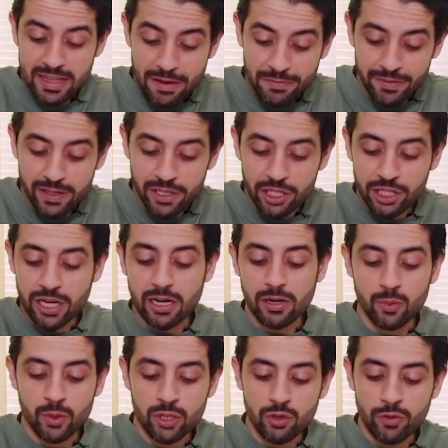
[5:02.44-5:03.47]
definitely share
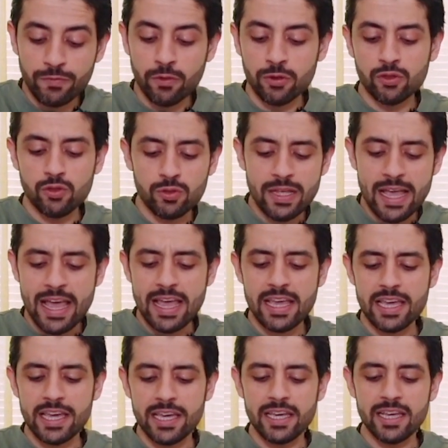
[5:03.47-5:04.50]
with you for
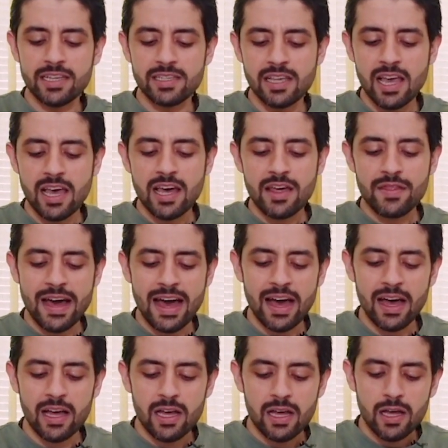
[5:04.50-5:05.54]
today is
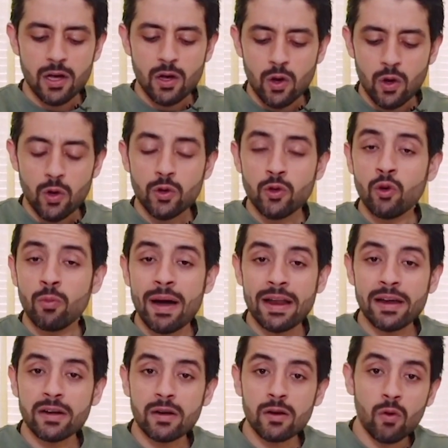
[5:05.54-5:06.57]
that no
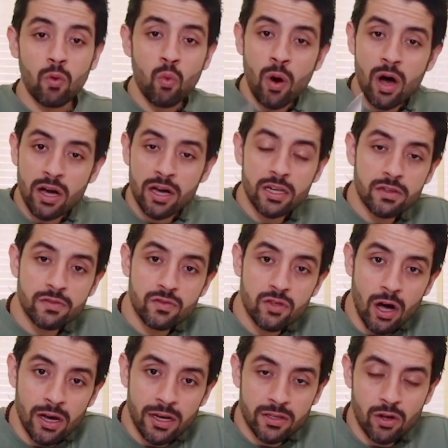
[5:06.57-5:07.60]
matter what kind of
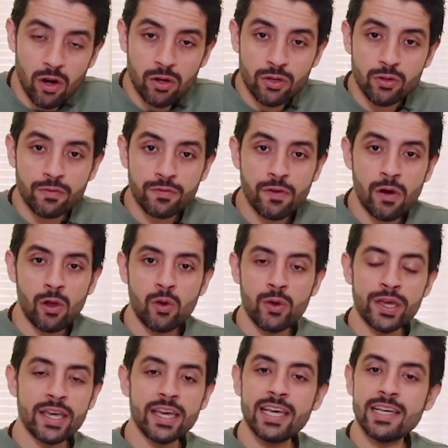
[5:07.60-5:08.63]
diet are you
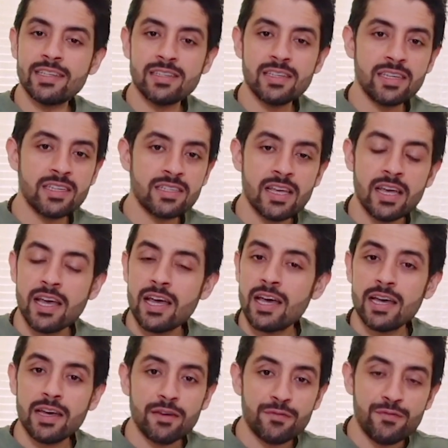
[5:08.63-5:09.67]
following, is it
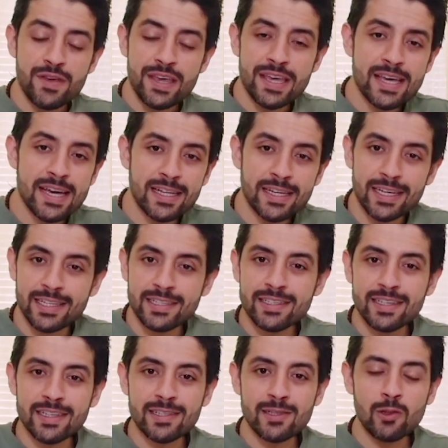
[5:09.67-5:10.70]
vegan, is
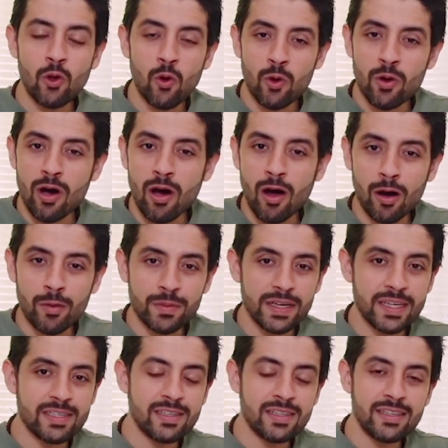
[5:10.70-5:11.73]
it low carb,
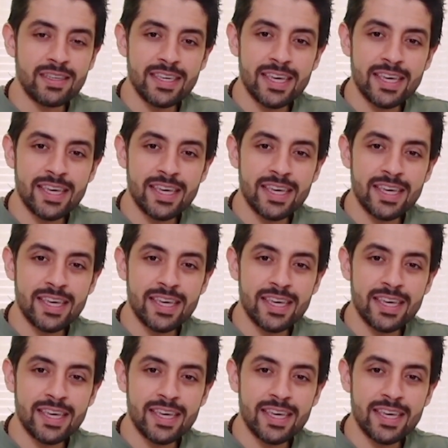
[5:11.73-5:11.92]
is it